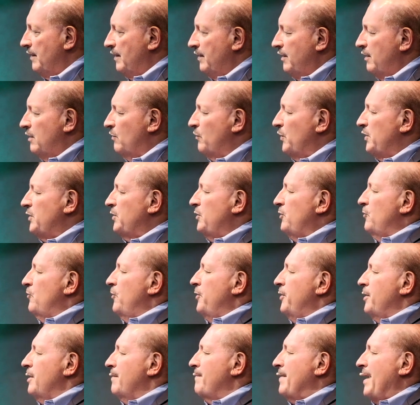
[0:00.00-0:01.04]
You know, when you
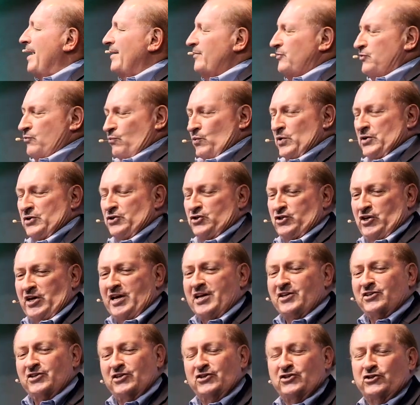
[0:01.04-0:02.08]
hear about, when
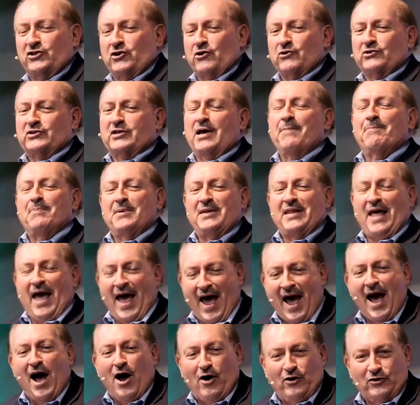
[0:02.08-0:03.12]
Jesus shows up in the
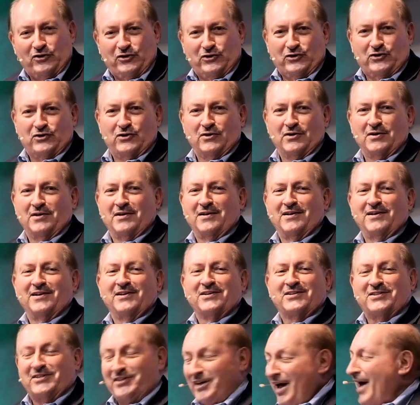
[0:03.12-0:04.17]
house,
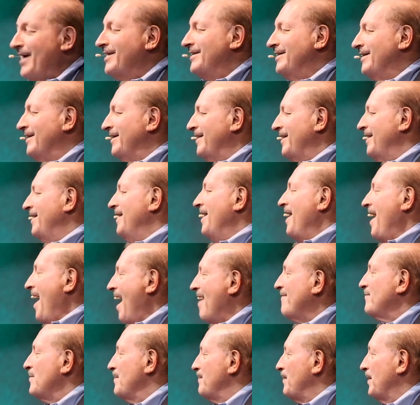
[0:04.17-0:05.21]
suddenly
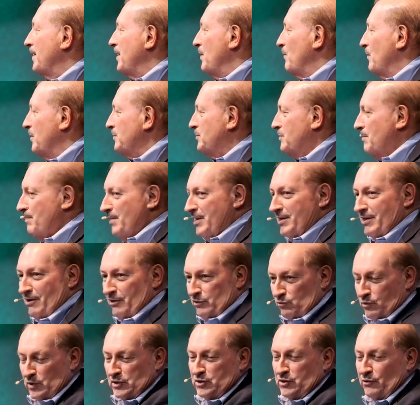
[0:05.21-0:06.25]
everybody wants to be there.
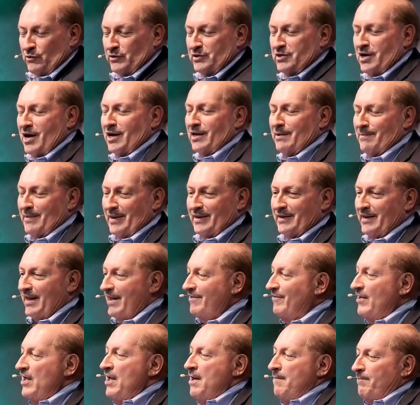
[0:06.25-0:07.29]
It's what you were talking about,
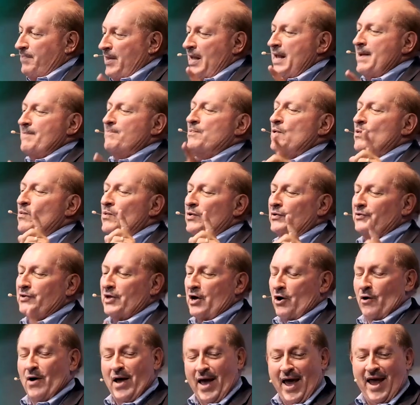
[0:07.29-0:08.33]
Dave. People will
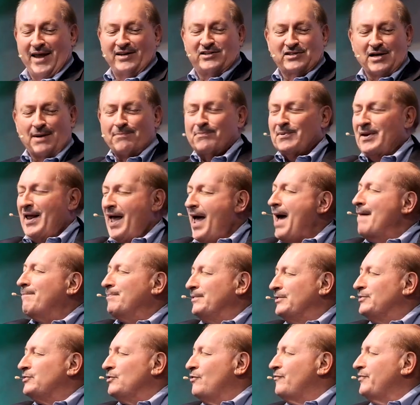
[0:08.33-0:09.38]
know, hey, something
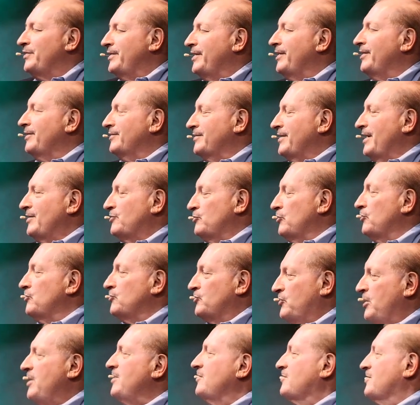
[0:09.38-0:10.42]
happens over there at that church.
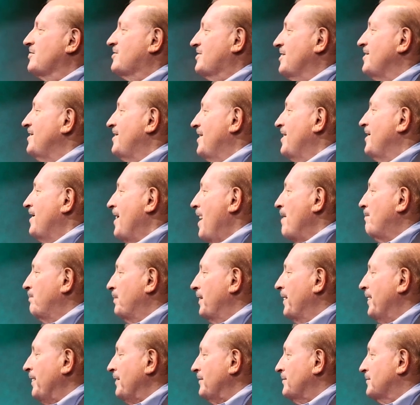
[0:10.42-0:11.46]
Jesus is in that
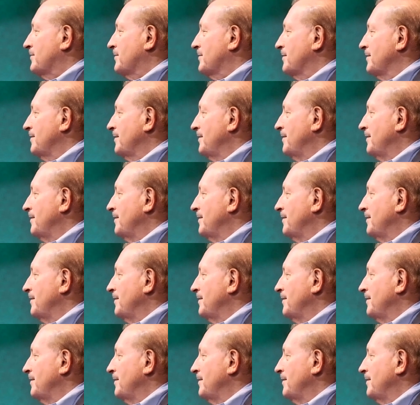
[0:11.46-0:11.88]
place.